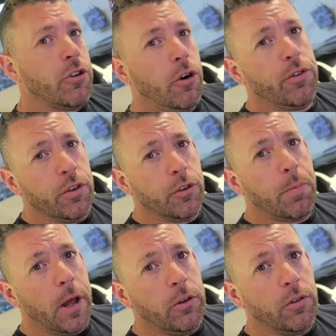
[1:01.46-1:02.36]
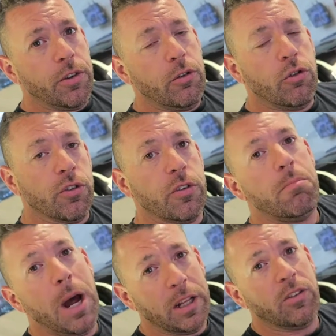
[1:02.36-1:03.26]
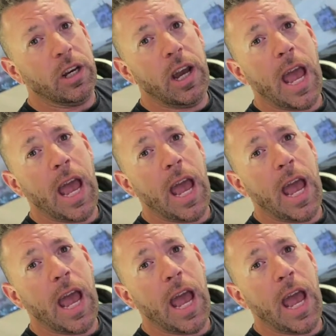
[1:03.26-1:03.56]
across those panels. It doesn't matter